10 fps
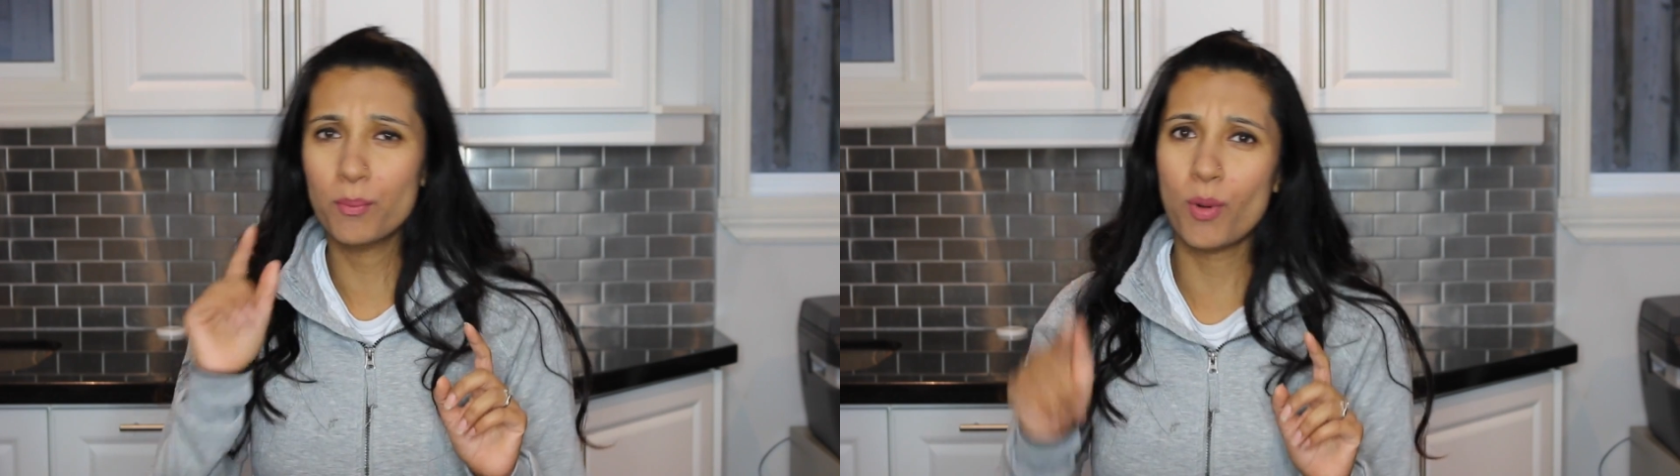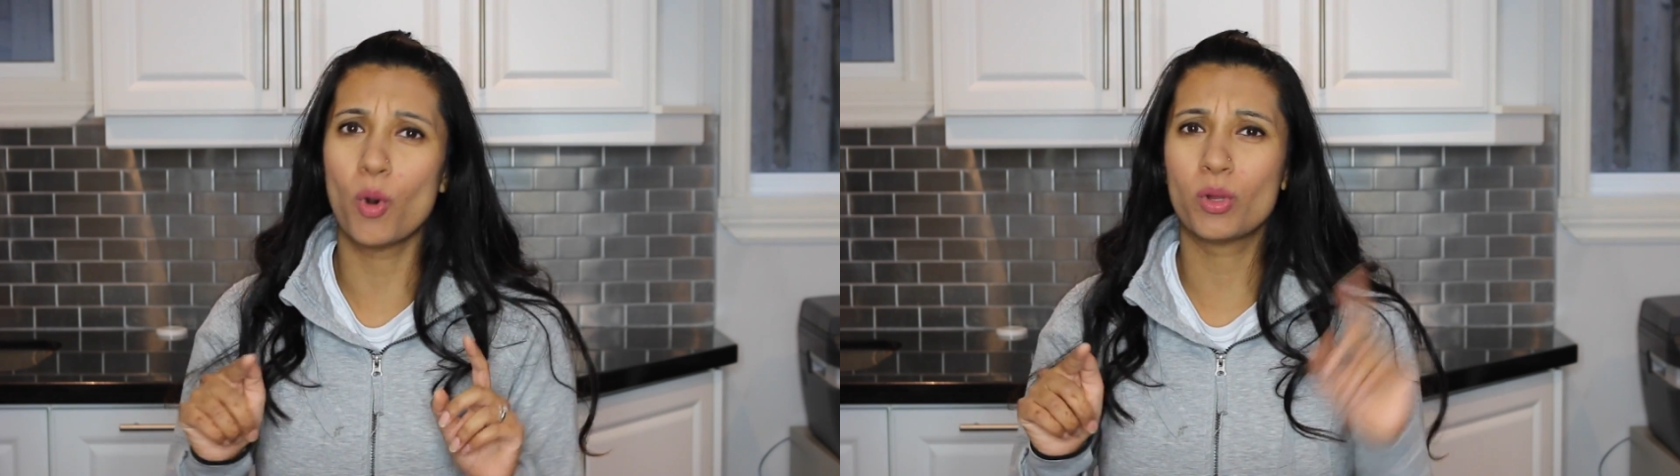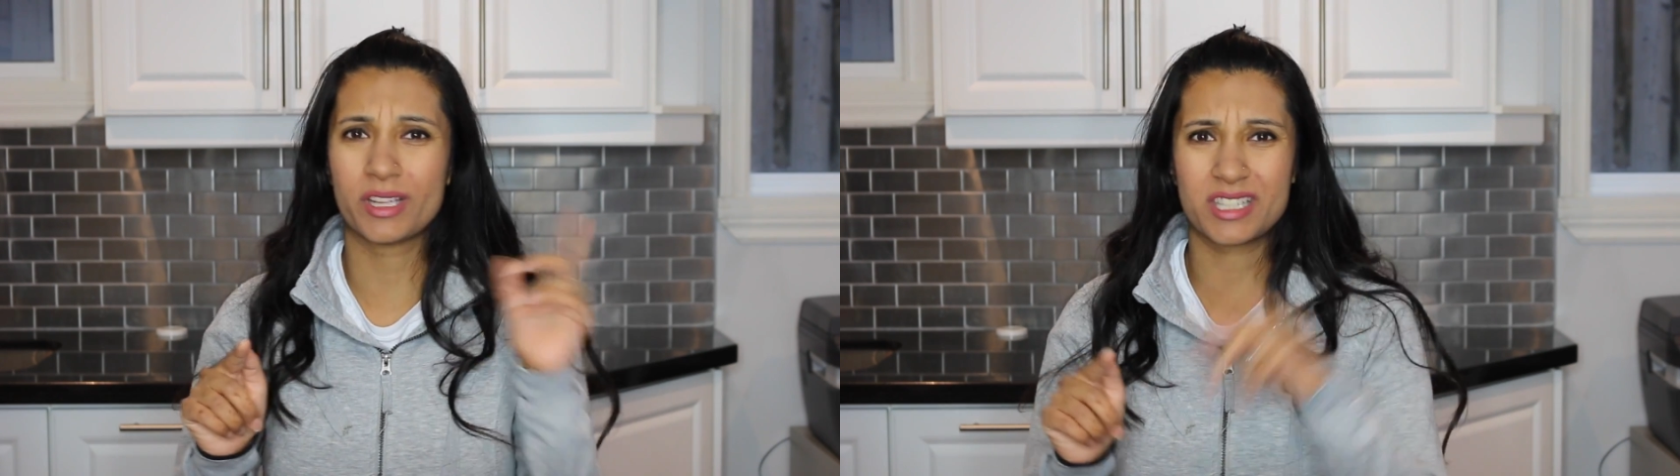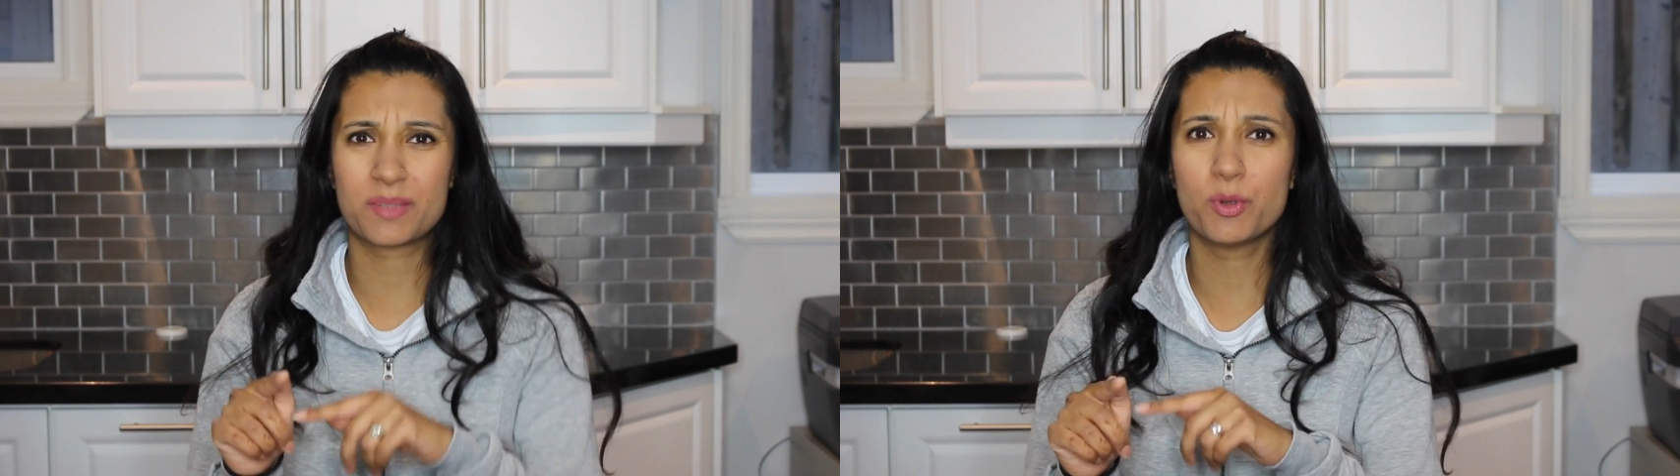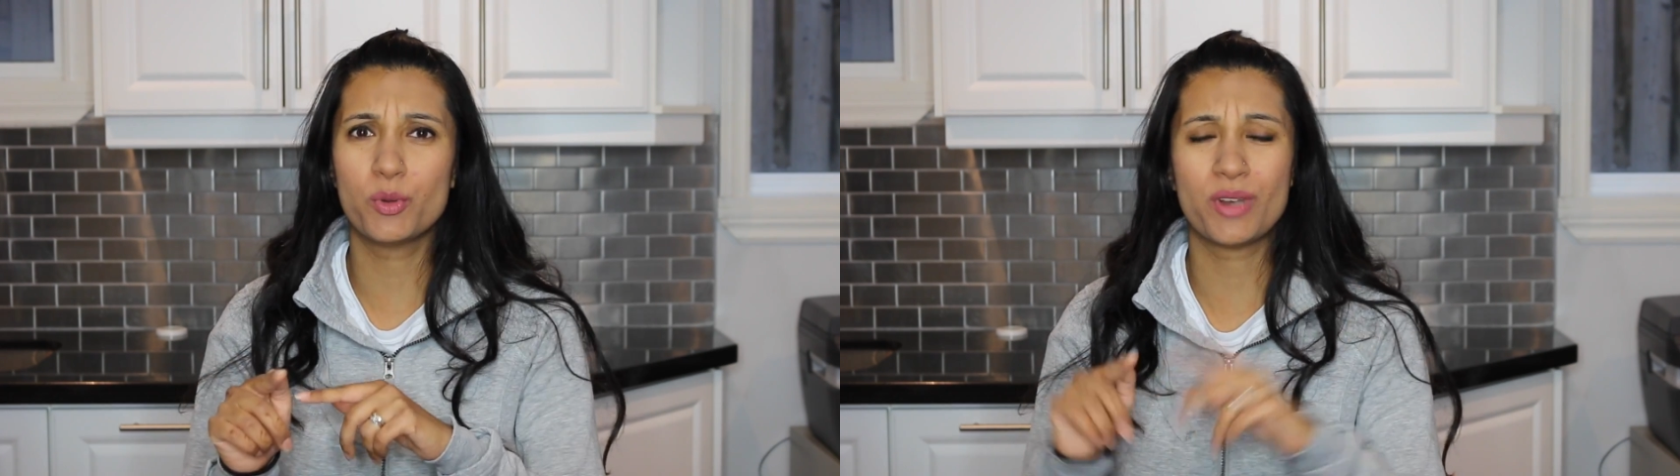bowl and
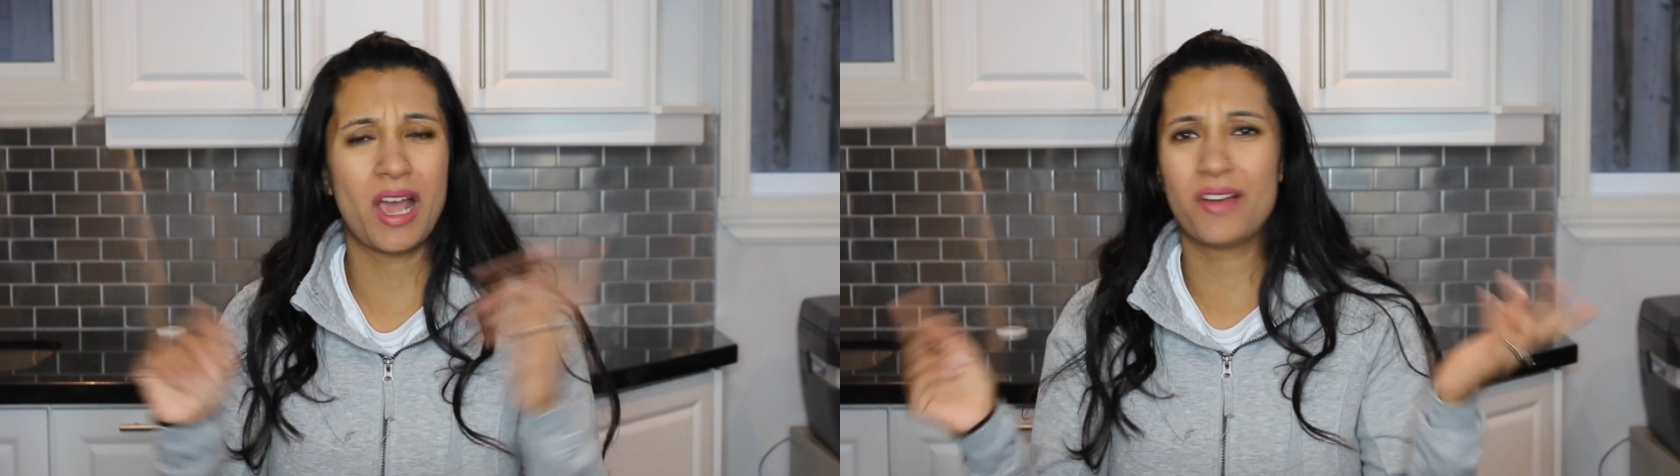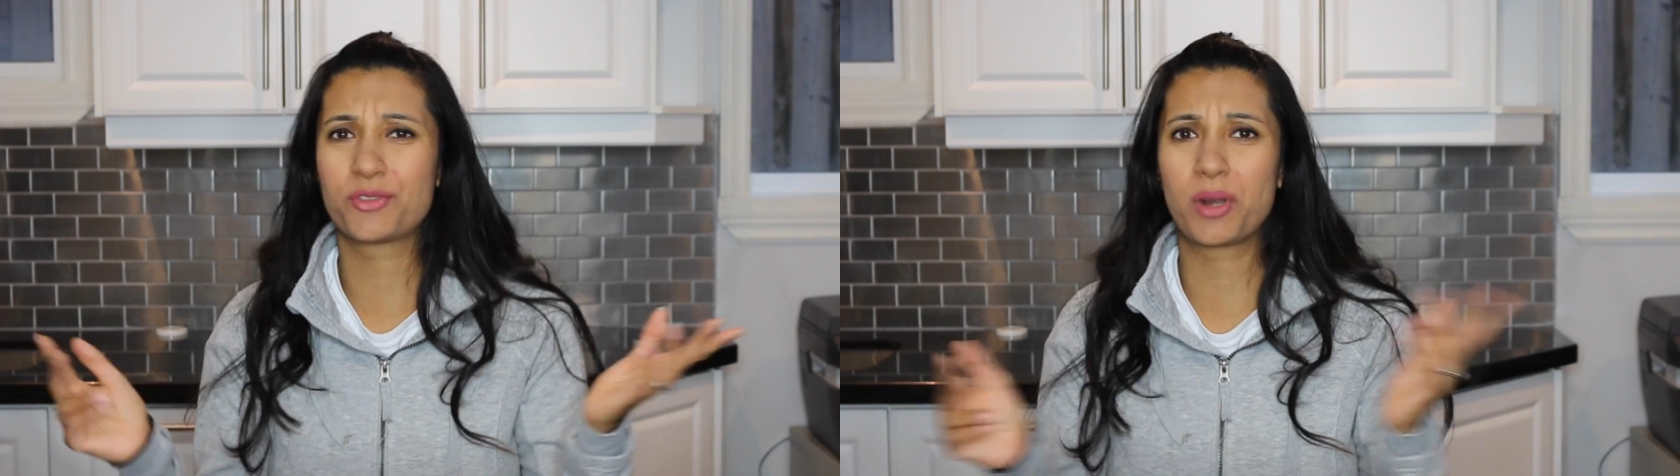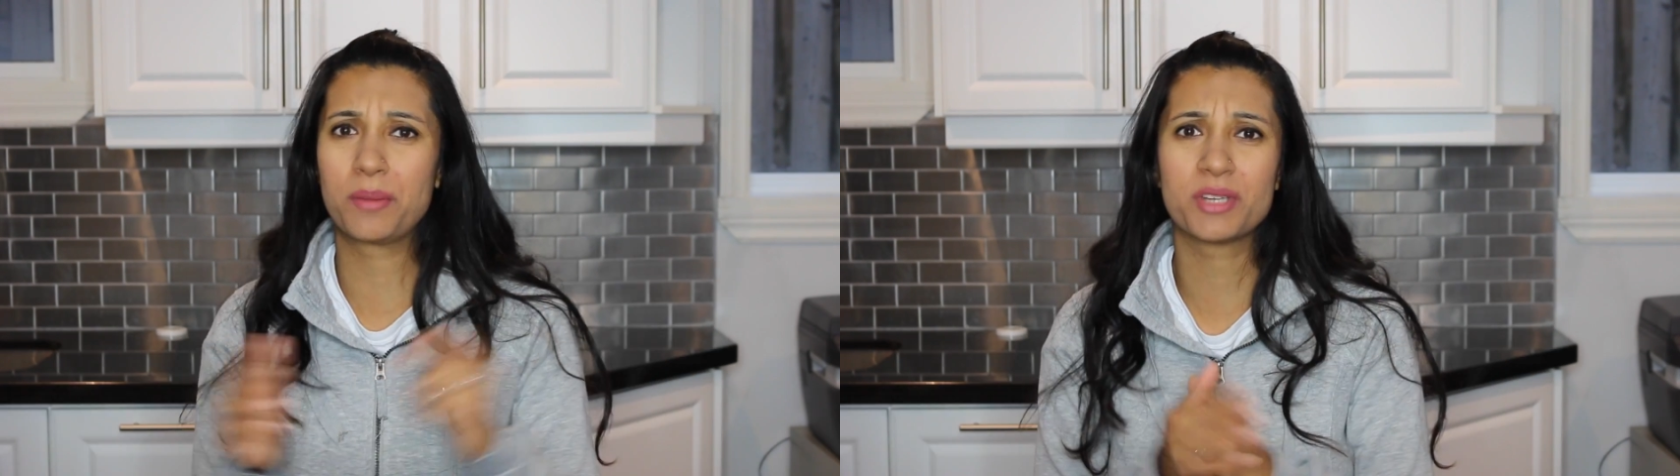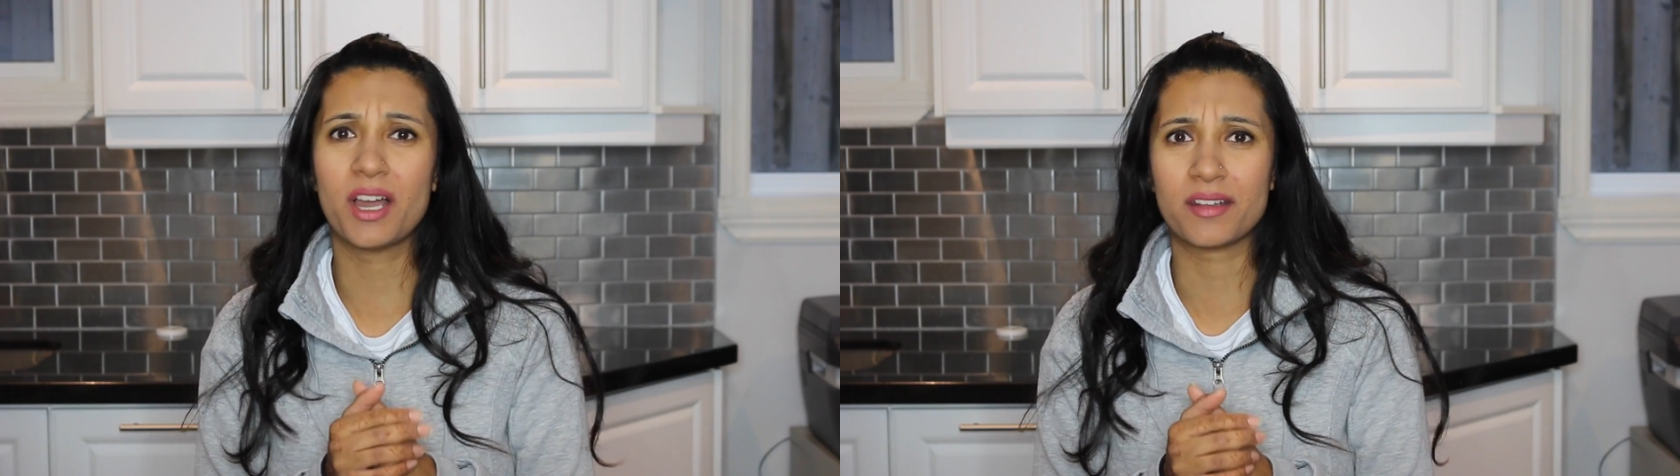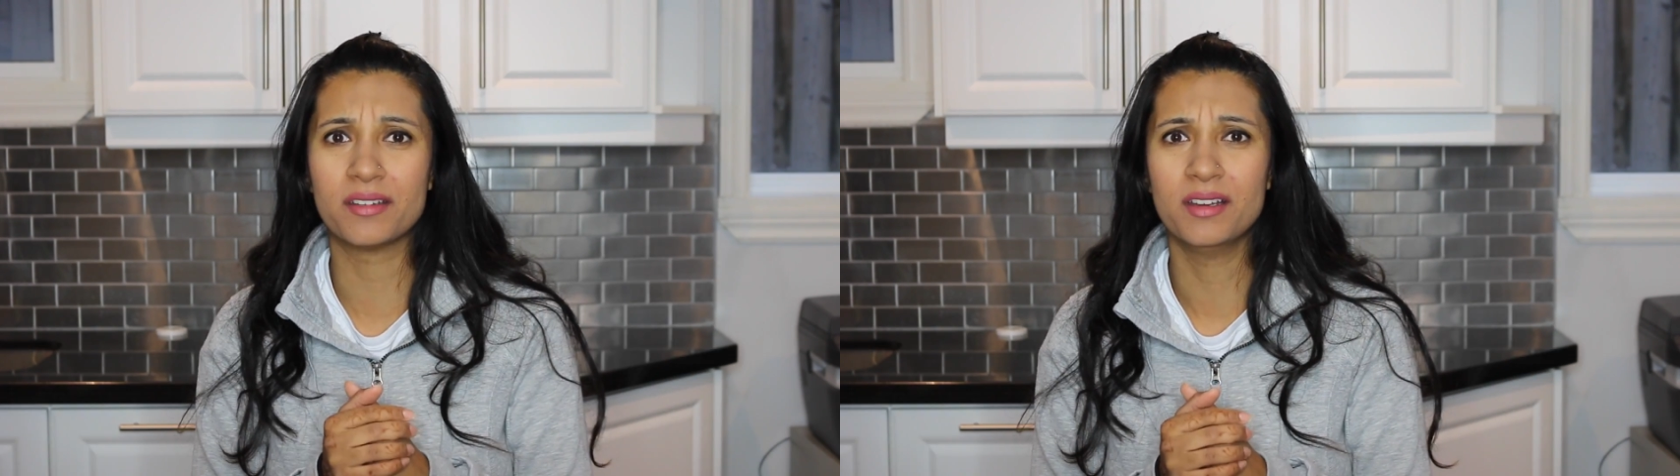spoon after I'm
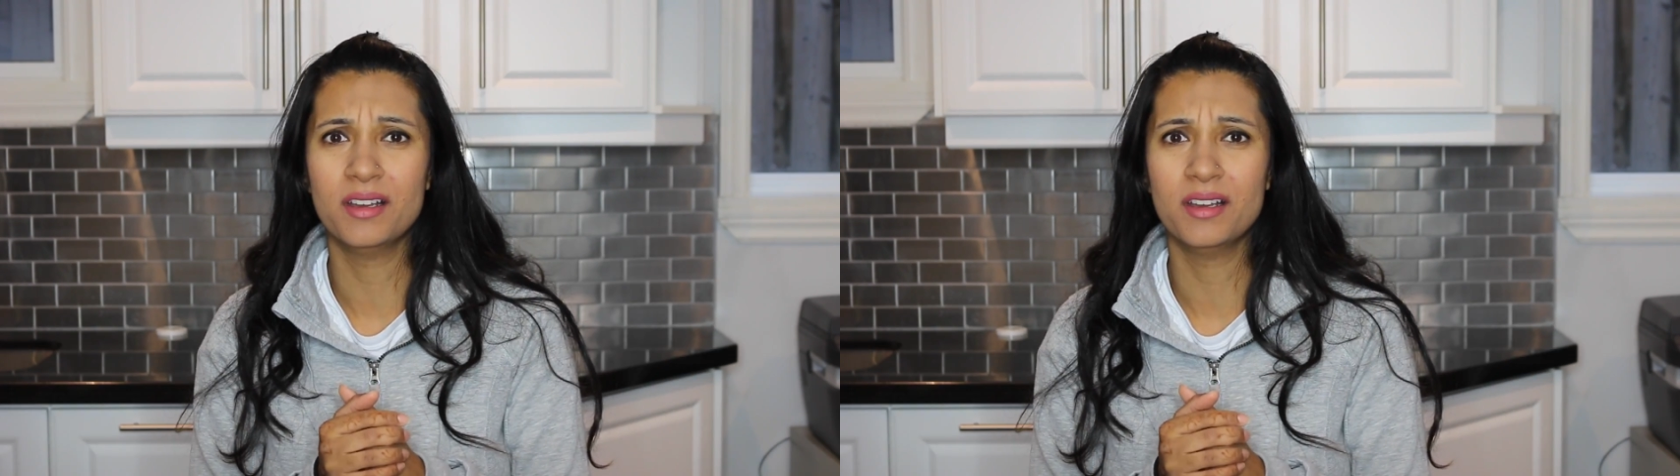done.